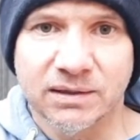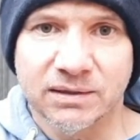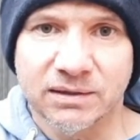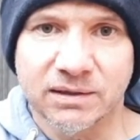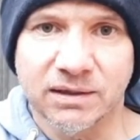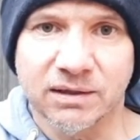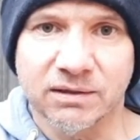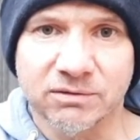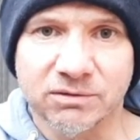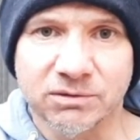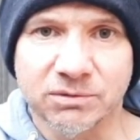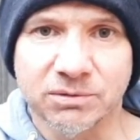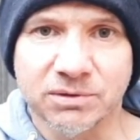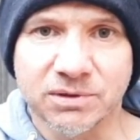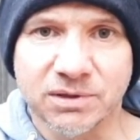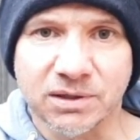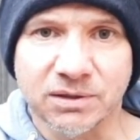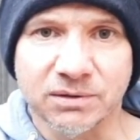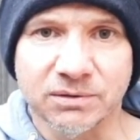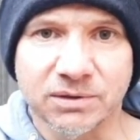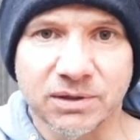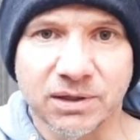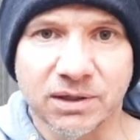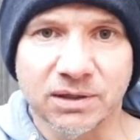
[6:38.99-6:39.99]
they're
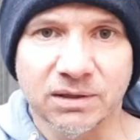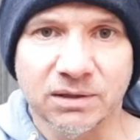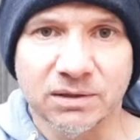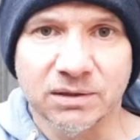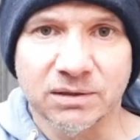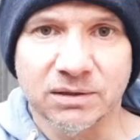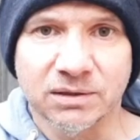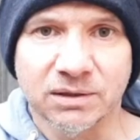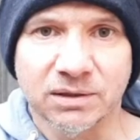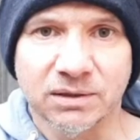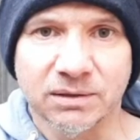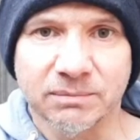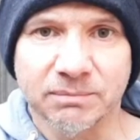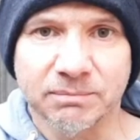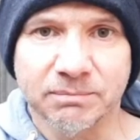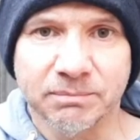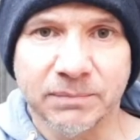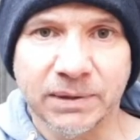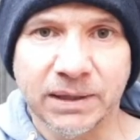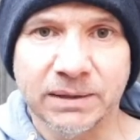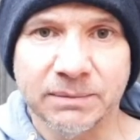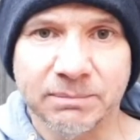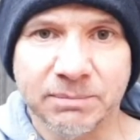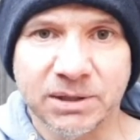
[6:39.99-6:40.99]
also gonna
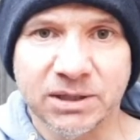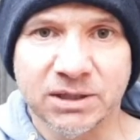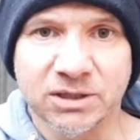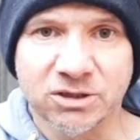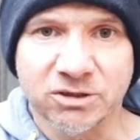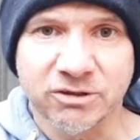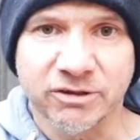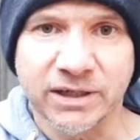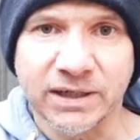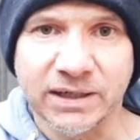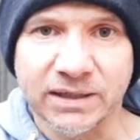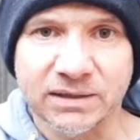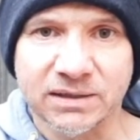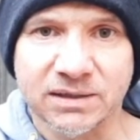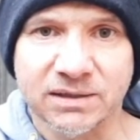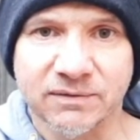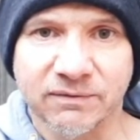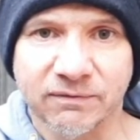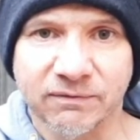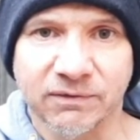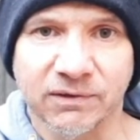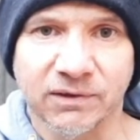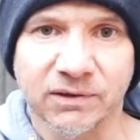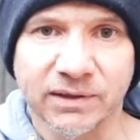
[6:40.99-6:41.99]
maybe attract
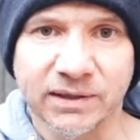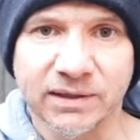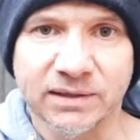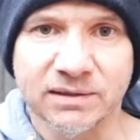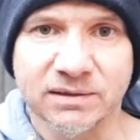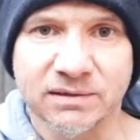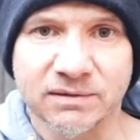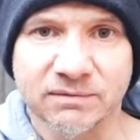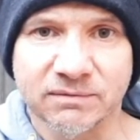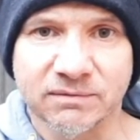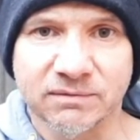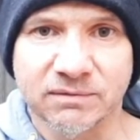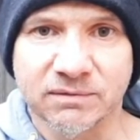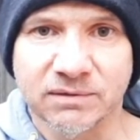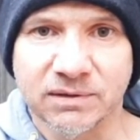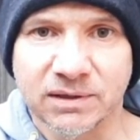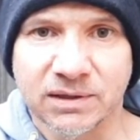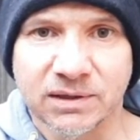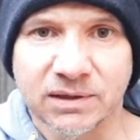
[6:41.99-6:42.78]
flies and